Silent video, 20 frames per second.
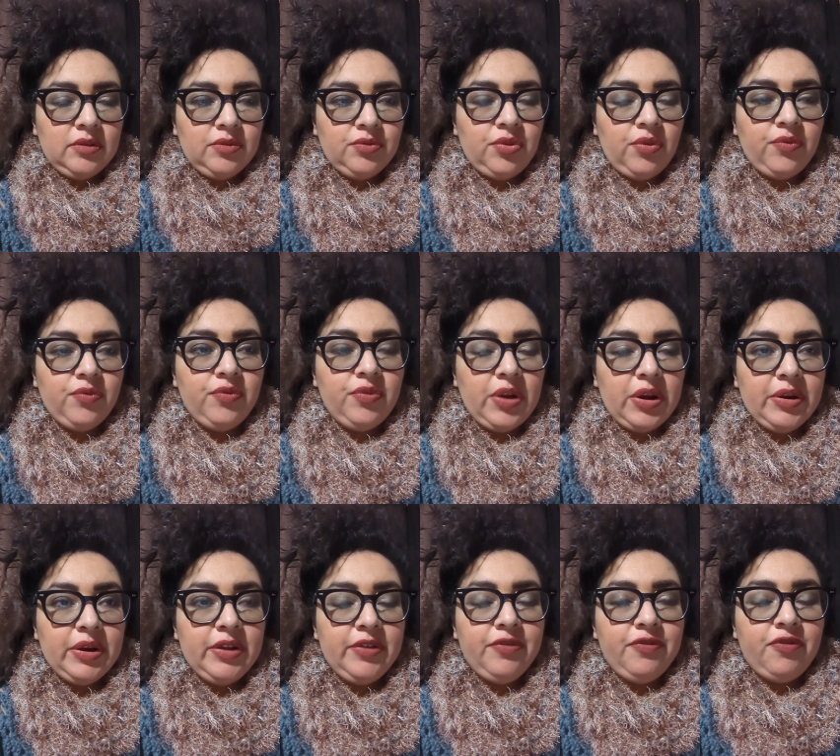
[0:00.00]
from
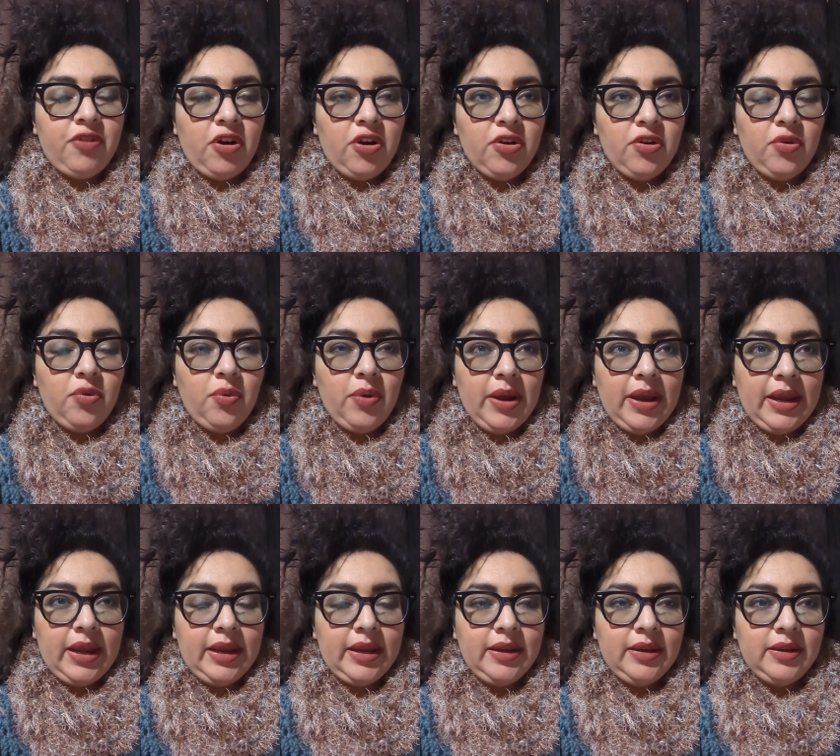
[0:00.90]
very far
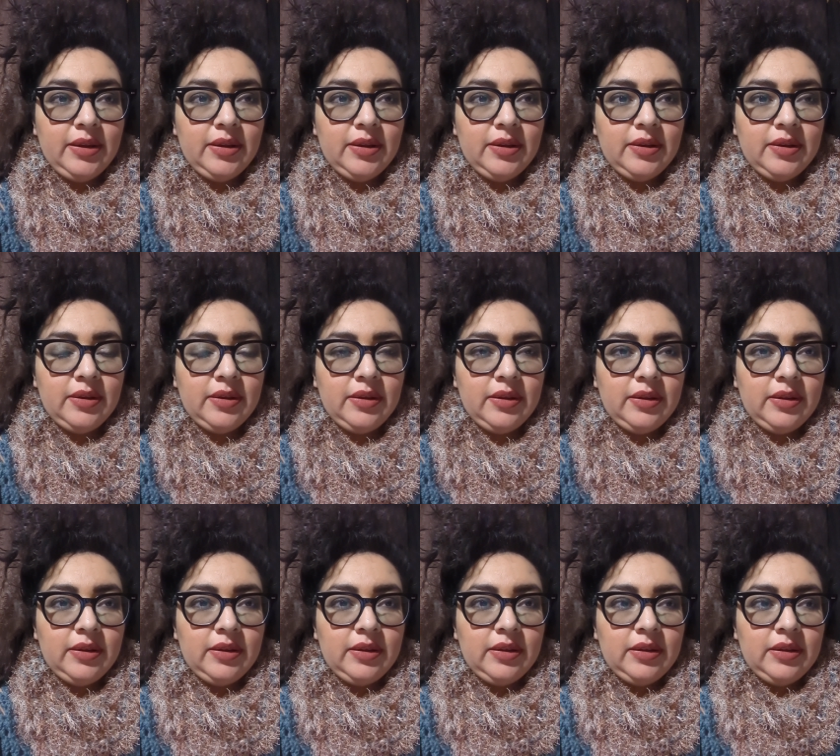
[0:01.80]
away.
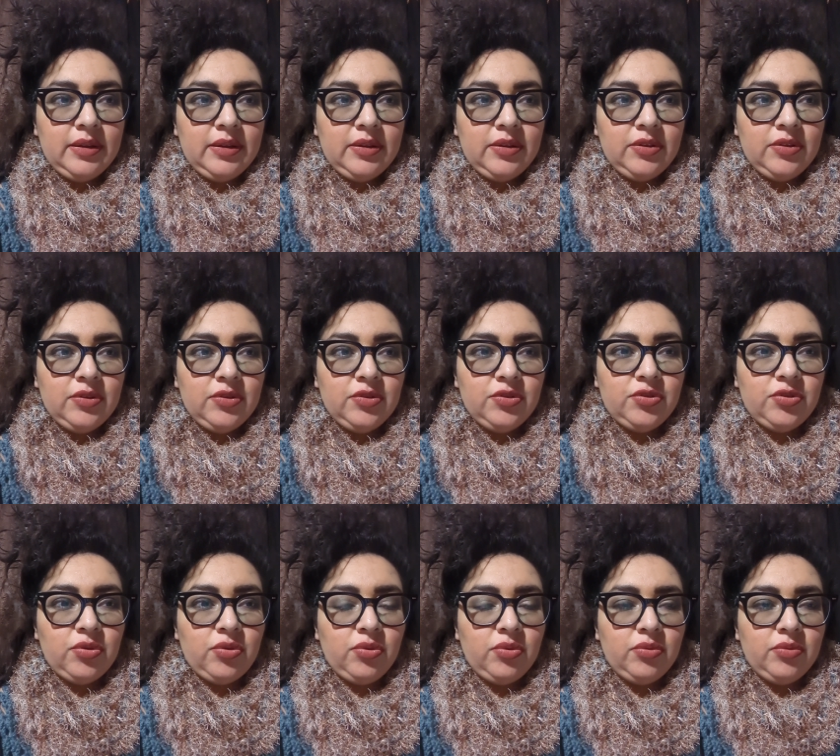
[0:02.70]

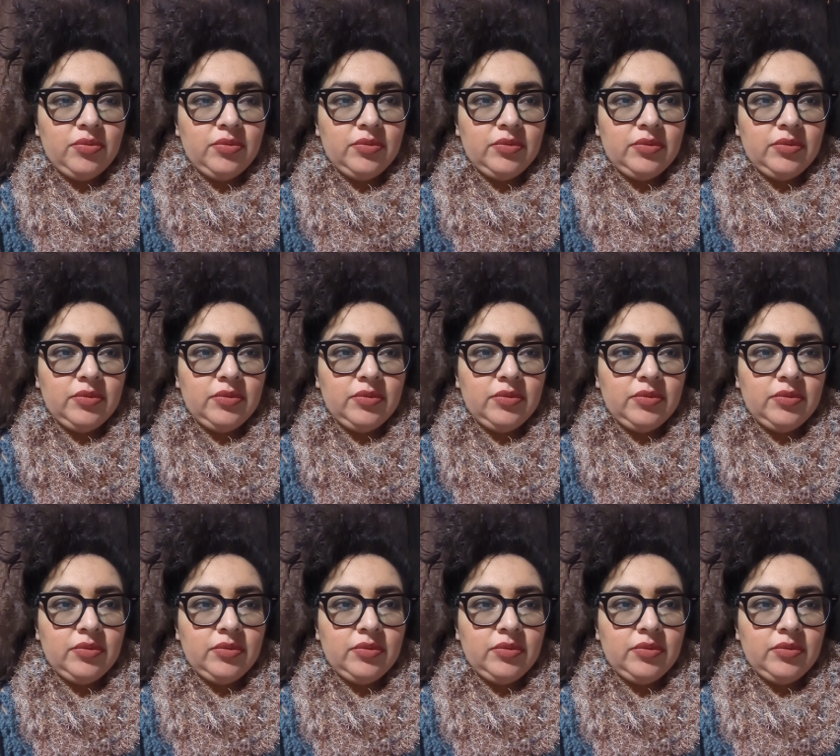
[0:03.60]
So,